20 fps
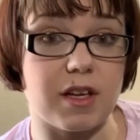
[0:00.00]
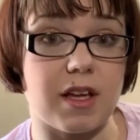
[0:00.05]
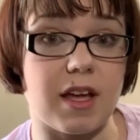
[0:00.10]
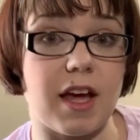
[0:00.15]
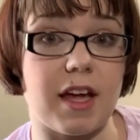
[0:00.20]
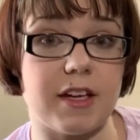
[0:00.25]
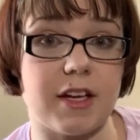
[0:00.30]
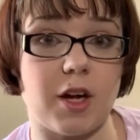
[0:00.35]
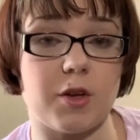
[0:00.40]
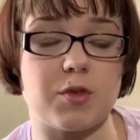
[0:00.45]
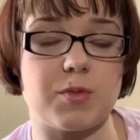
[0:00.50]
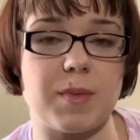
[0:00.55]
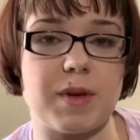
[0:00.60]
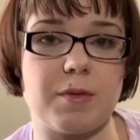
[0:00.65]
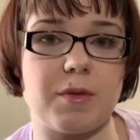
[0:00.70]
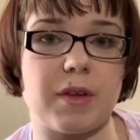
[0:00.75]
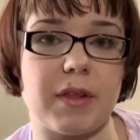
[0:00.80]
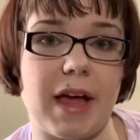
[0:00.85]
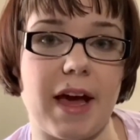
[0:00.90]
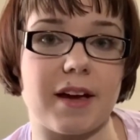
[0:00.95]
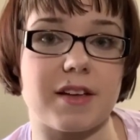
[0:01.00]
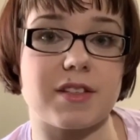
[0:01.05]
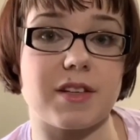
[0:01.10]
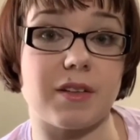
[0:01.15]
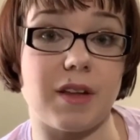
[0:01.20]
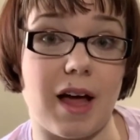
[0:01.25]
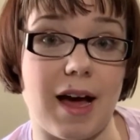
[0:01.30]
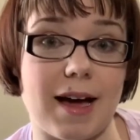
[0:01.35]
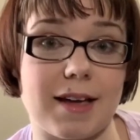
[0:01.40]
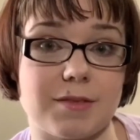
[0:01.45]
and helped me relax a
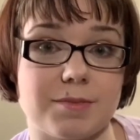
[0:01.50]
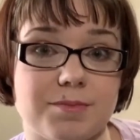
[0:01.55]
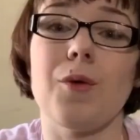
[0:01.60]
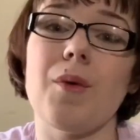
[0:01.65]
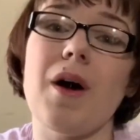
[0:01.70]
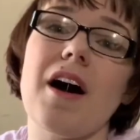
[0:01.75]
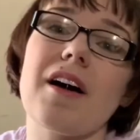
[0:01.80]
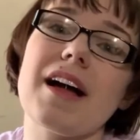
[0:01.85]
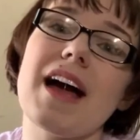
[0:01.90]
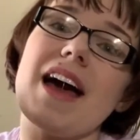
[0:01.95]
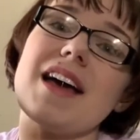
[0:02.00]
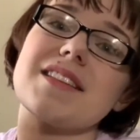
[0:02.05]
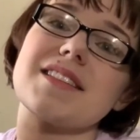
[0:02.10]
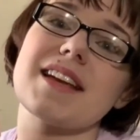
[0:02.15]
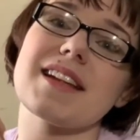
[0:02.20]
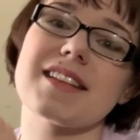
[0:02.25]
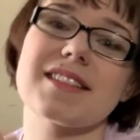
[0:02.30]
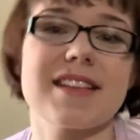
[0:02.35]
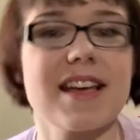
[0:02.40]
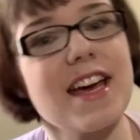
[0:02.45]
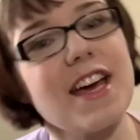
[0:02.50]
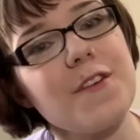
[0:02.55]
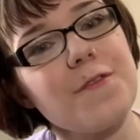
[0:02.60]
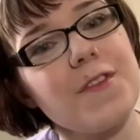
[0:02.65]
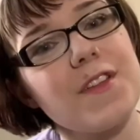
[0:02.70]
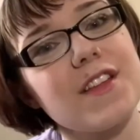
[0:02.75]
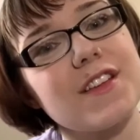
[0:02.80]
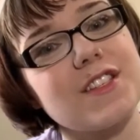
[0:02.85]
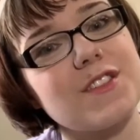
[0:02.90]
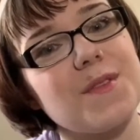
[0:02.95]
lot. Well guys, that is it
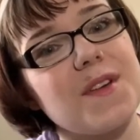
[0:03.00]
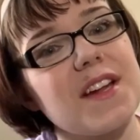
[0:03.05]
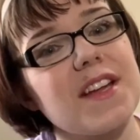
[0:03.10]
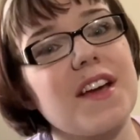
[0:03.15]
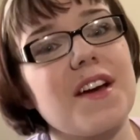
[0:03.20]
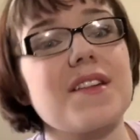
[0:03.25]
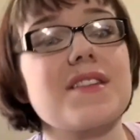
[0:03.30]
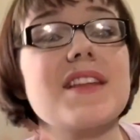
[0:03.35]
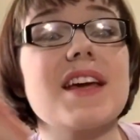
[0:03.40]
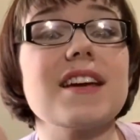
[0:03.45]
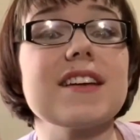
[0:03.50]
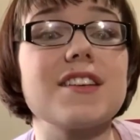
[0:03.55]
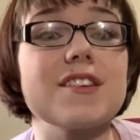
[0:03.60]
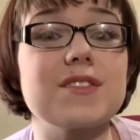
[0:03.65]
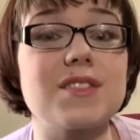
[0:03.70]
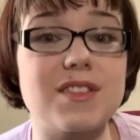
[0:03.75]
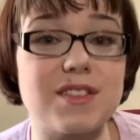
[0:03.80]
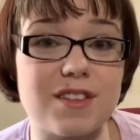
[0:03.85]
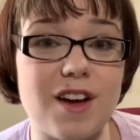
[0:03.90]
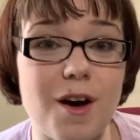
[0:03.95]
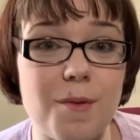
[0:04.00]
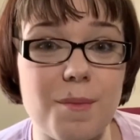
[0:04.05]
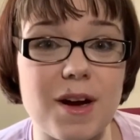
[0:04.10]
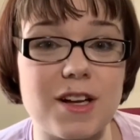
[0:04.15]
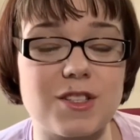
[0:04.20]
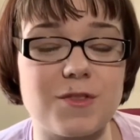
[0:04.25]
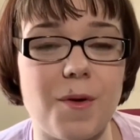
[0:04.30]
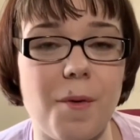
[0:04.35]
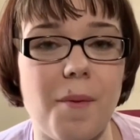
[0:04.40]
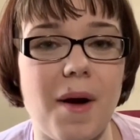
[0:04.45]
for this video. Thank you so much
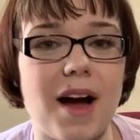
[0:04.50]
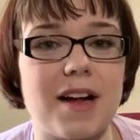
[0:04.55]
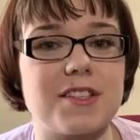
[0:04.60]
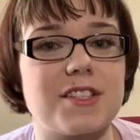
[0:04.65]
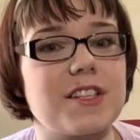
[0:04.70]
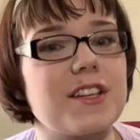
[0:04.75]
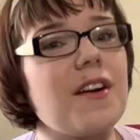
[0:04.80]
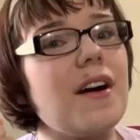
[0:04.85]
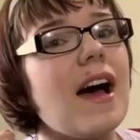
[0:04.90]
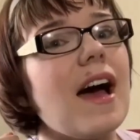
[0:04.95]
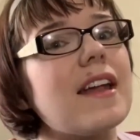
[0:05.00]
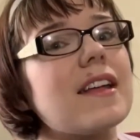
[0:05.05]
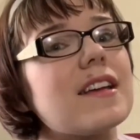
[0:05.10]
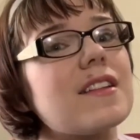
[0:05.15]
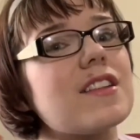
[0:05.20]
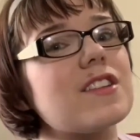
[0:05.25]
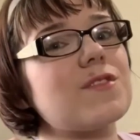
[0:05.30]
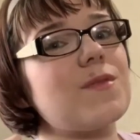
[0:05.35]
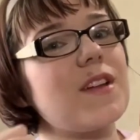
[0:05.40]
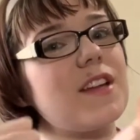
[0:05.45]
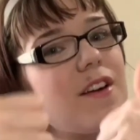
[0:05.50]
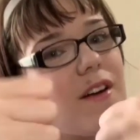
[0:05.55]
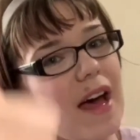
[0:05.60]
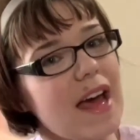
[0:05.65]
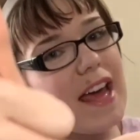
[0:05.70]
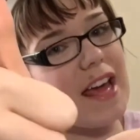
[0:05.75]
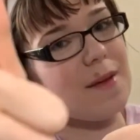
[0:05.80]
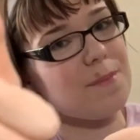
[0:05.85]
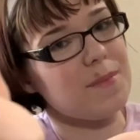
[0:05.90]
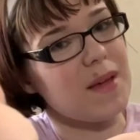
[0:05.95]
for watching. Go ahead and give this video
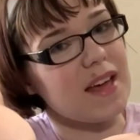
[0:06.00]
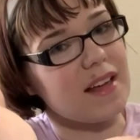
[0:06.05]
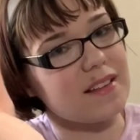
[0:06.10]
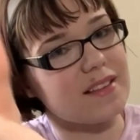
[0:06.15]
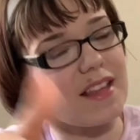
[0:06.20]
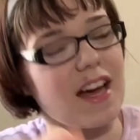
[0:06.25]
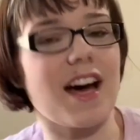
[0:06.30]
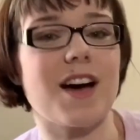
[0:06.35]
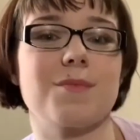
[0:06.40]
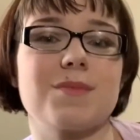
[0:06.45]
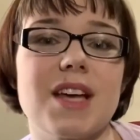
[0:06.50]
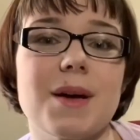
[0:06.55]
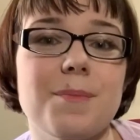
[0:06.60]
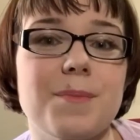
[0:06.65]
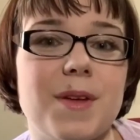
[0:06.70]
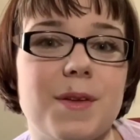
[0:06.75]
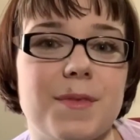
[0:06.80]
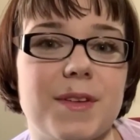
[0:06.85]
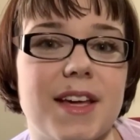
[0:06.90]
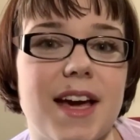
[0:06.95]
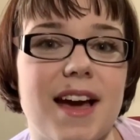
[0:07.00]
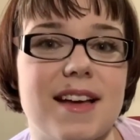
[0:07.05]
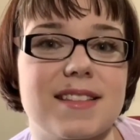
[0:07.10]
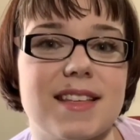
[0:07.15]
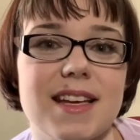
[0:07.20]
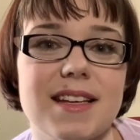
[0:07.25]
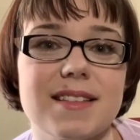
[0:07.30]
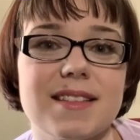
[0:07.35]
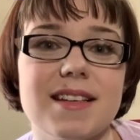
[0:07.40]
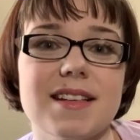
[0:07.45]
a big thumbs up if you guys
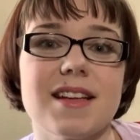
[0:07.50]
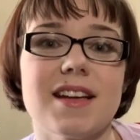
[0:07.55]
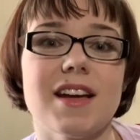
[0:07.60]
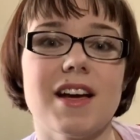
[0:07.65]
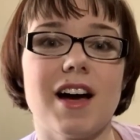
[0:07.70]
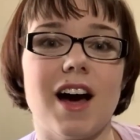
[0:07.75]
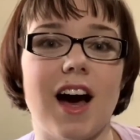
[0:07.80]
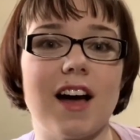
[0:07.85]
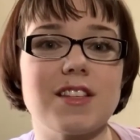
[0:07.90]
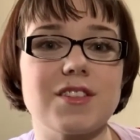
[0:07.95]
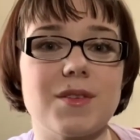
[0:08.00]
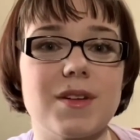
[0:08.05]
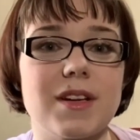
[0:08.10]
liked it. Also